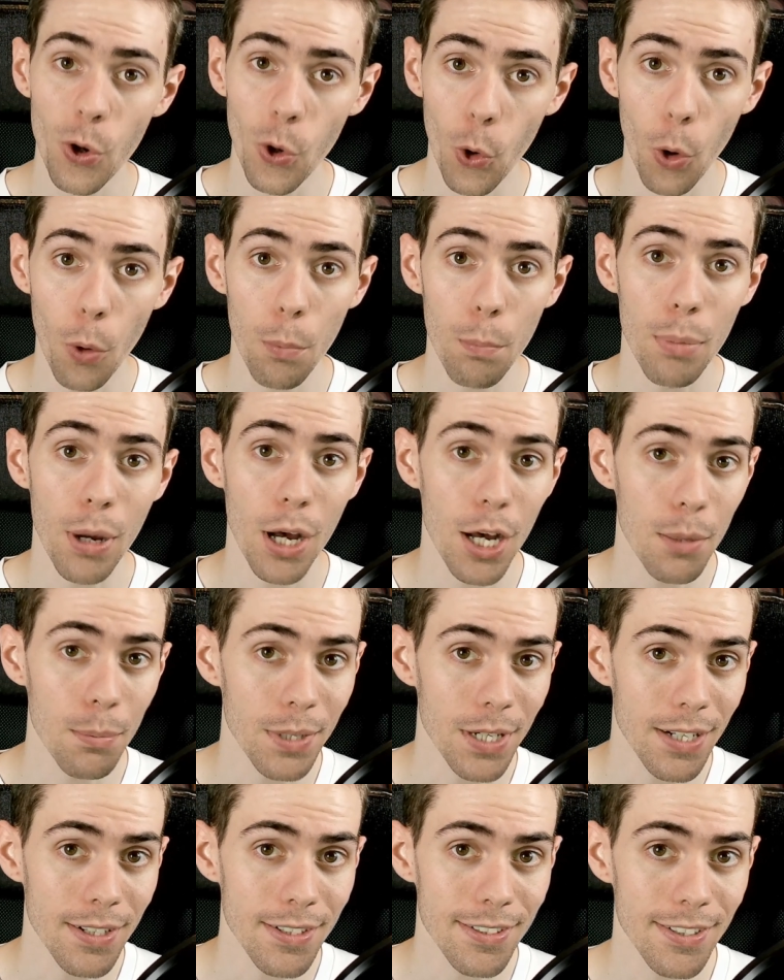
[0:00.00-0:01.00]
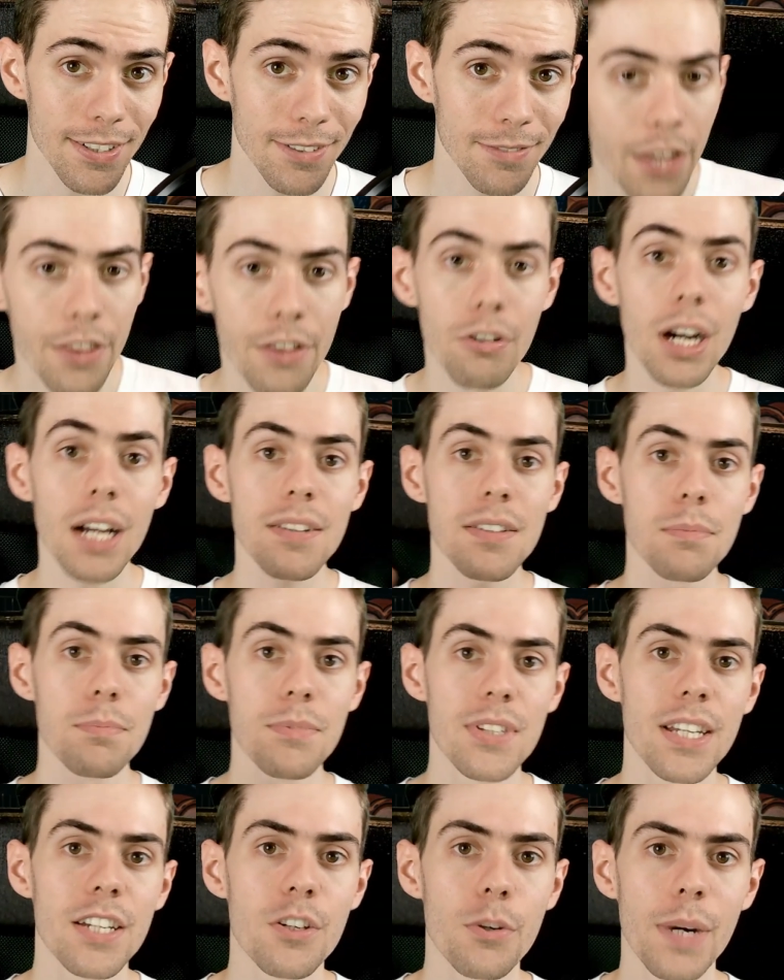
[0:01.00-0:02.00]
or permanent. There are some
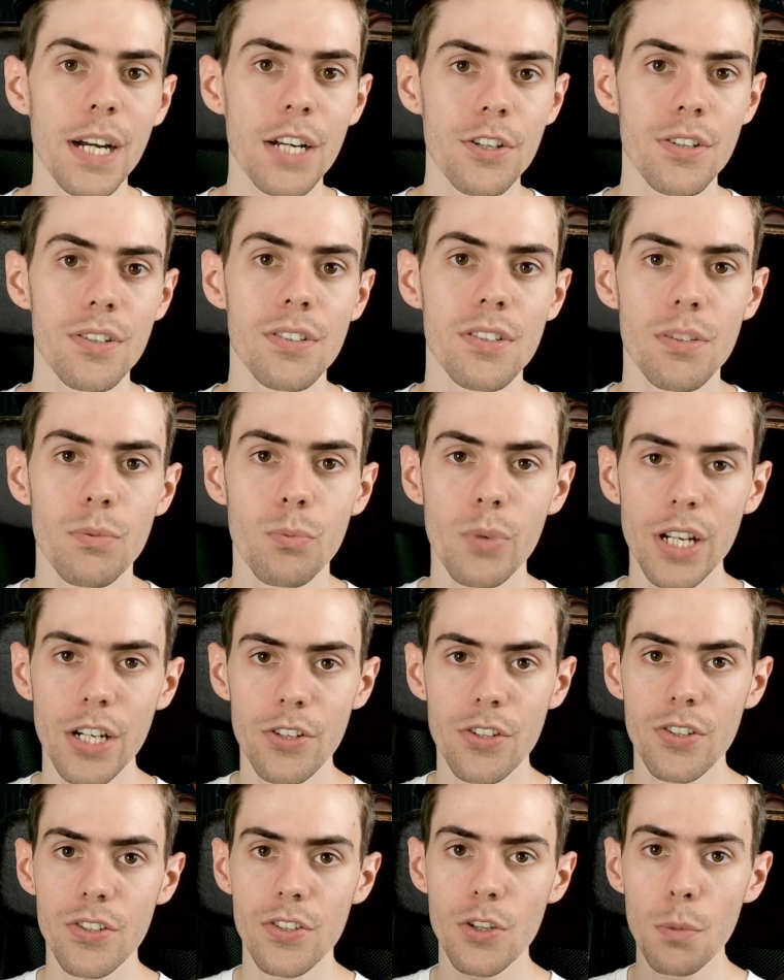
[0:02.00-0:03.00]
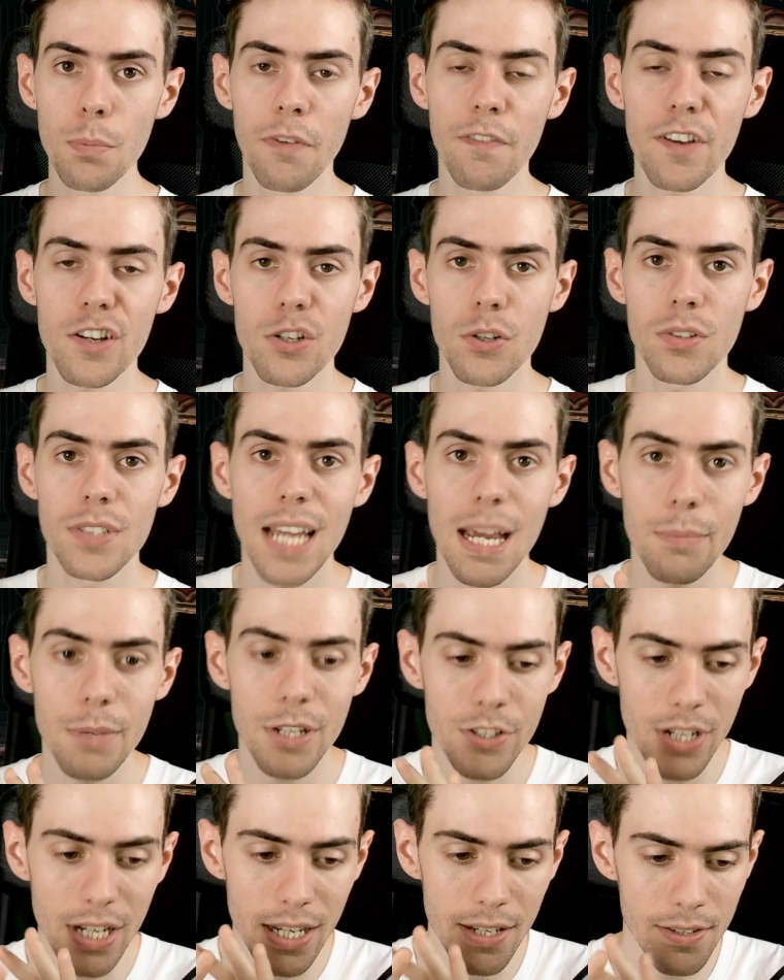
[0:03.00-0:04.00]
situations in which superficial
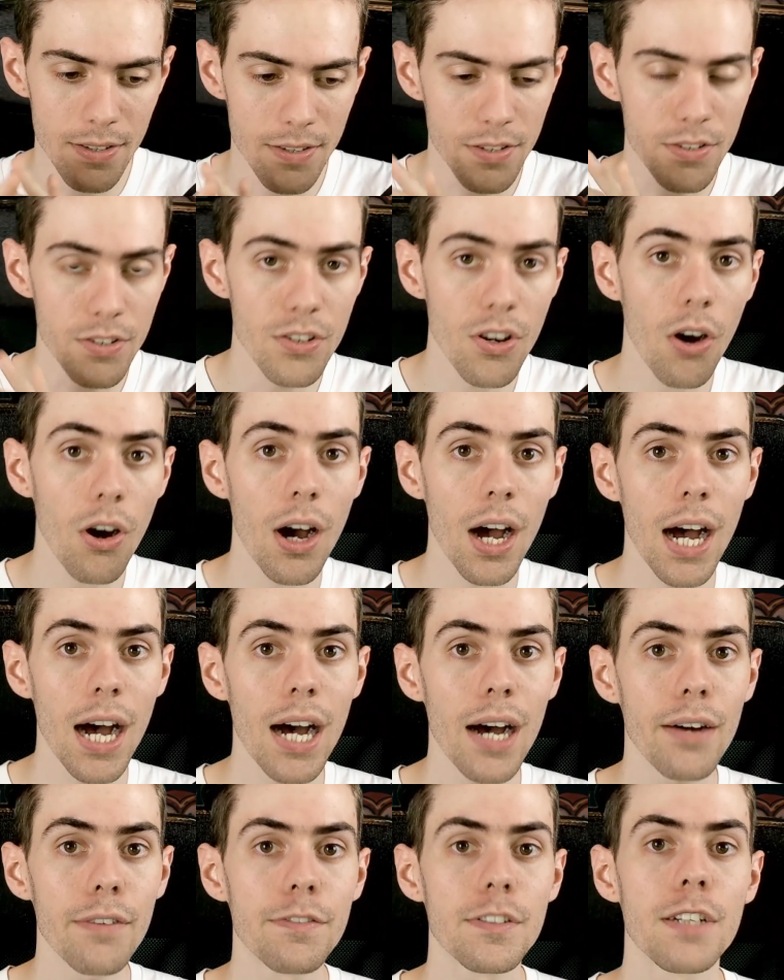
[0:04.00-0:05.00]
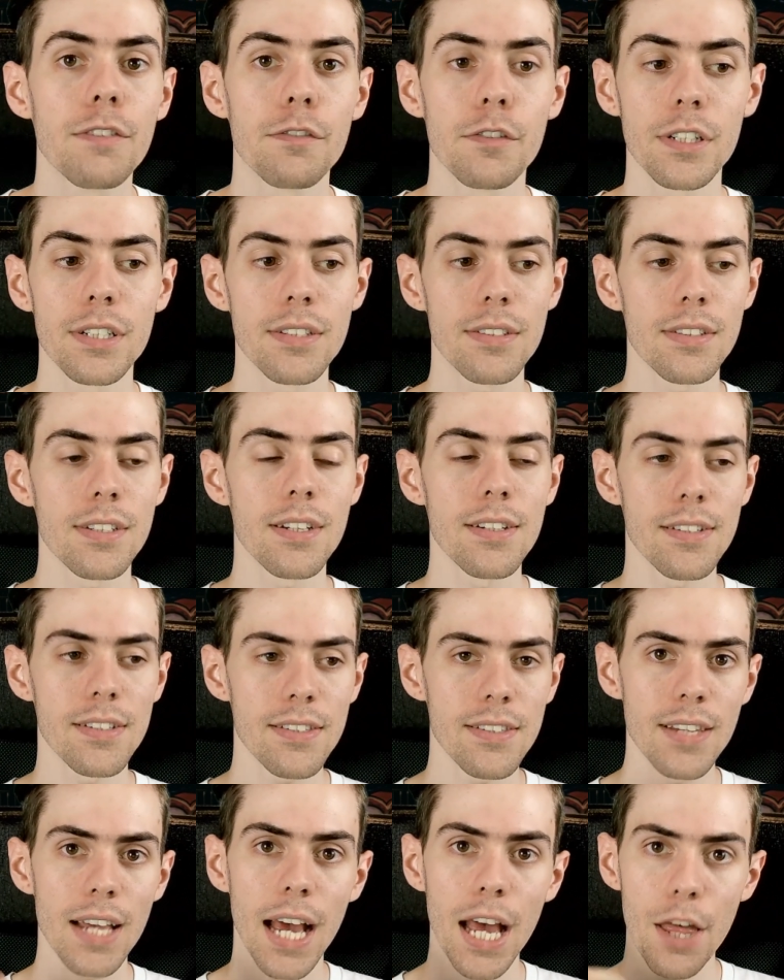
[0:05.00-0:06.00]
damage is not halved. For
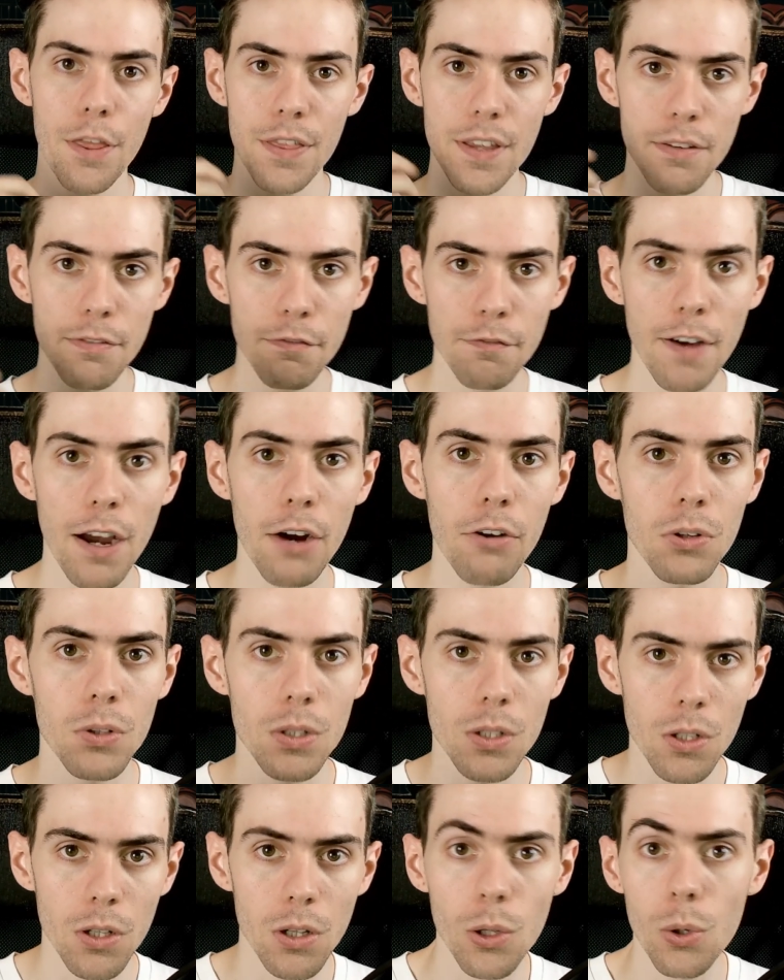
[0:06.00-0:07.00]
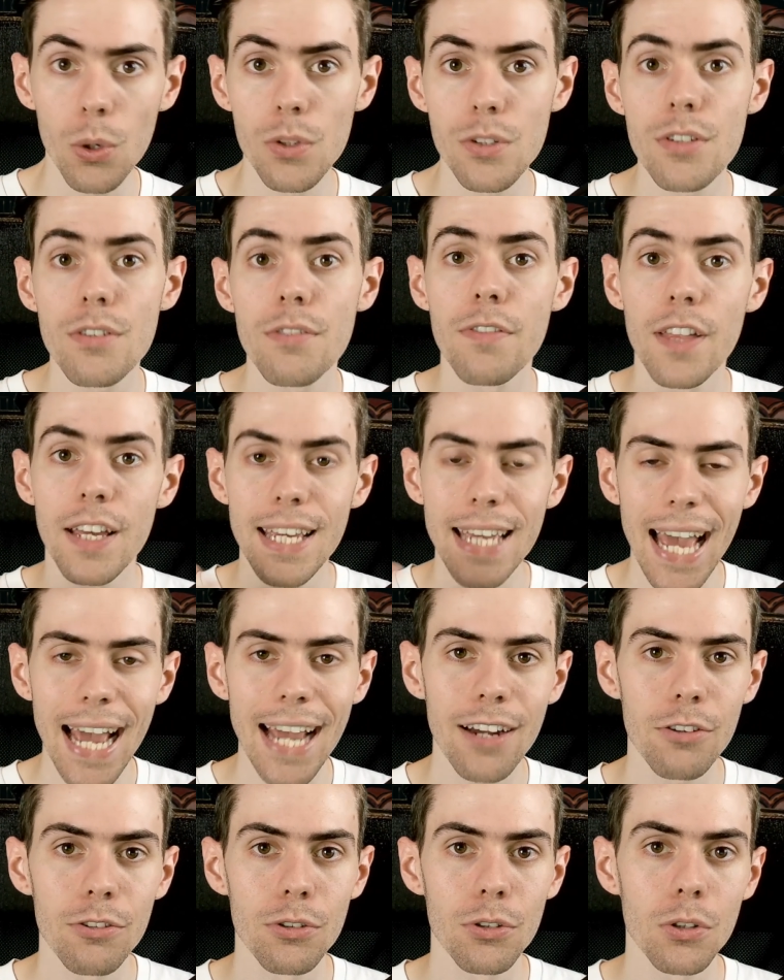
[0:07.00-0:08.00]
instance, the feral claws of the
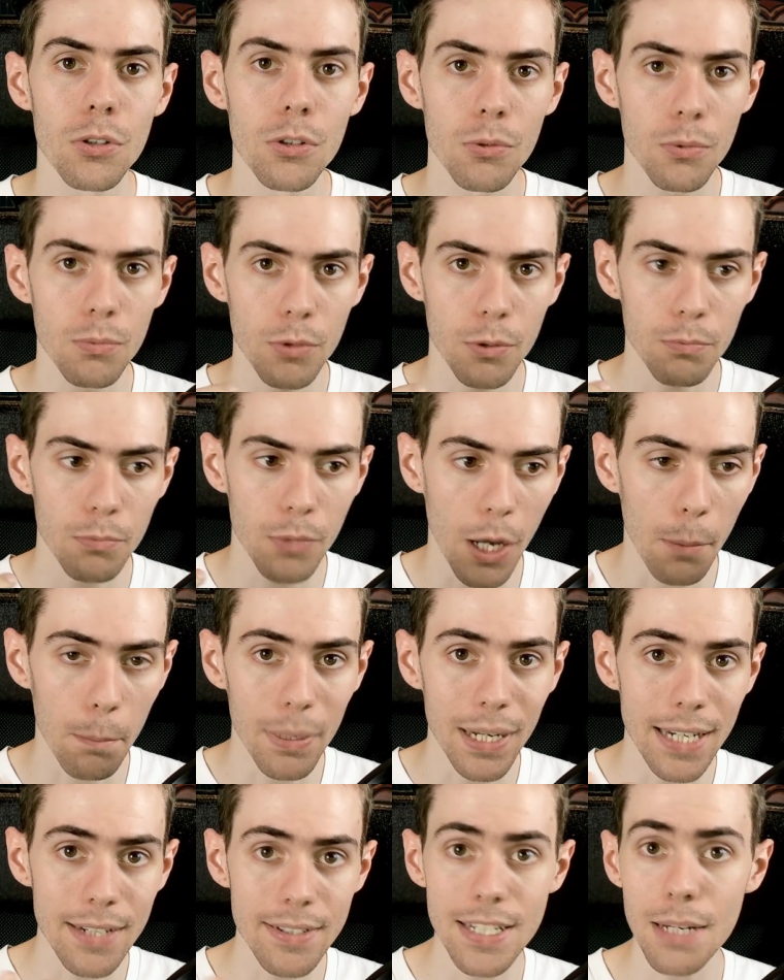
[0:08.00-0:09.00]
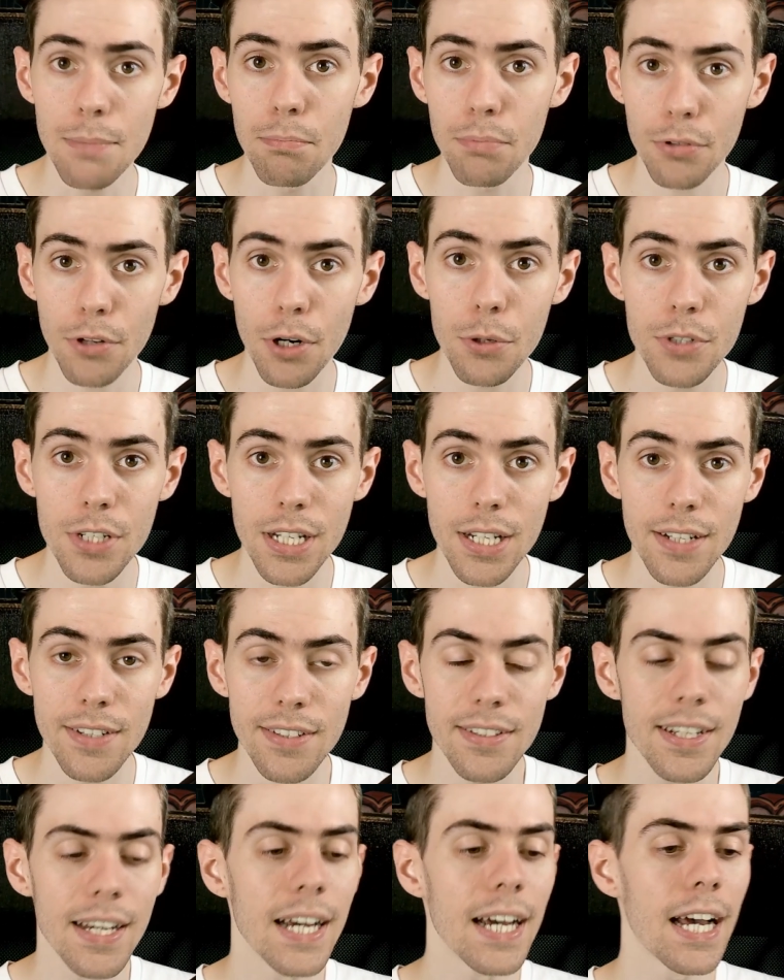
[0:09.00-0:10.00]
gangrel ability
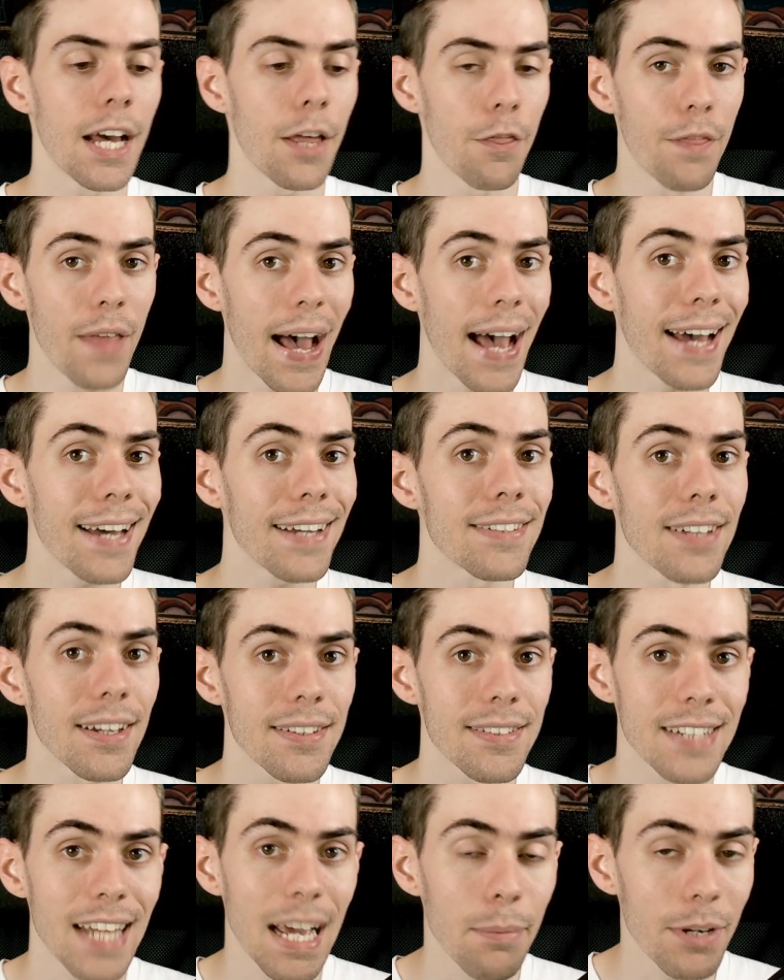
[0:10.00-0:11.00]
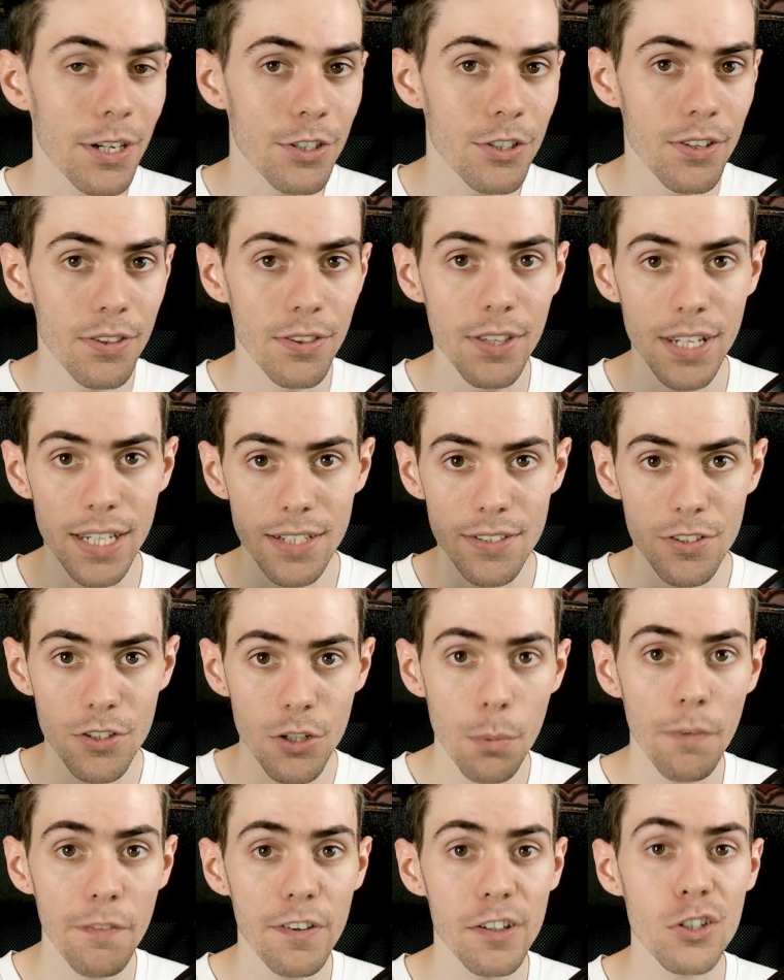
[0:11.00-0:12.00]
Protean, that does damage that is
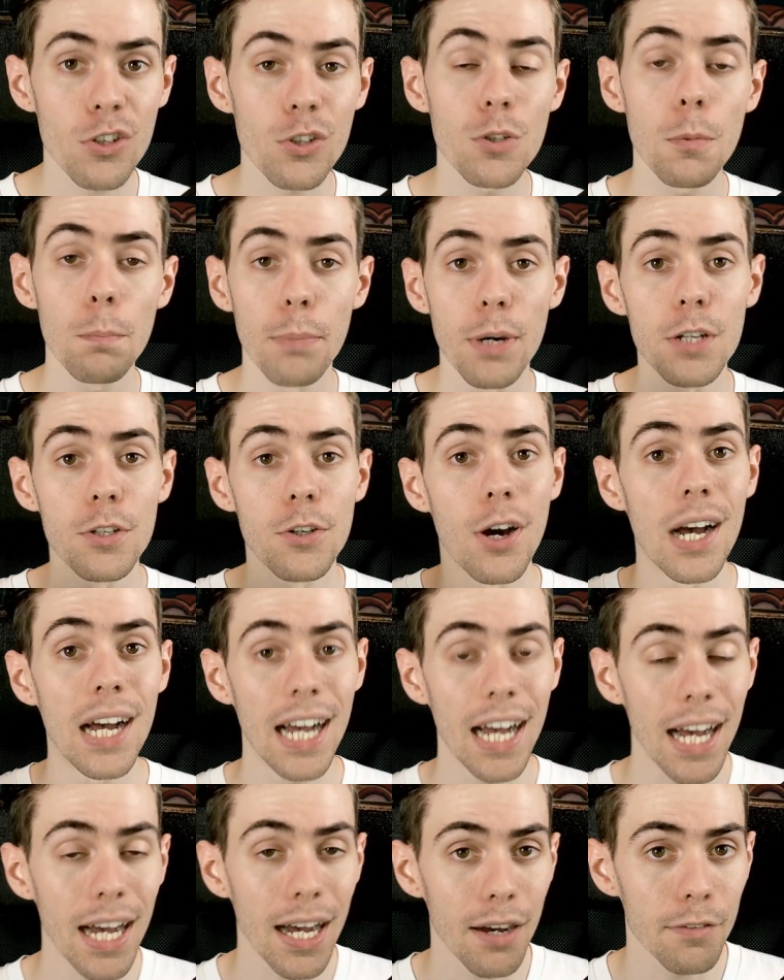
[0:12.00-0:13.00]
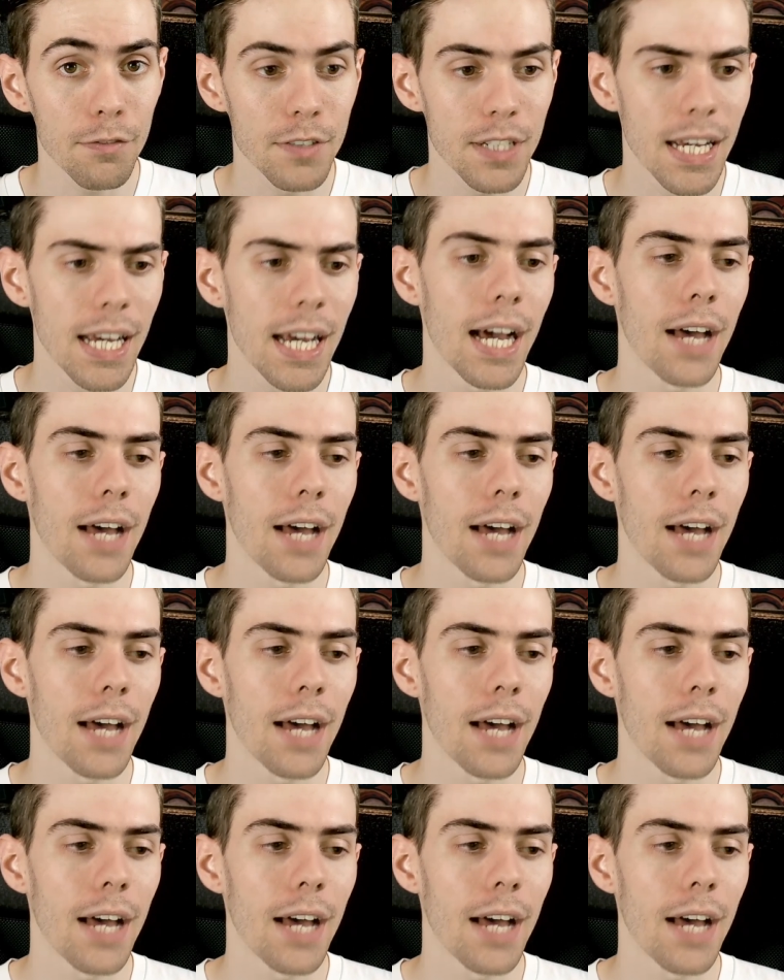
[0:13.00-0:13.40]
superficial but not halved.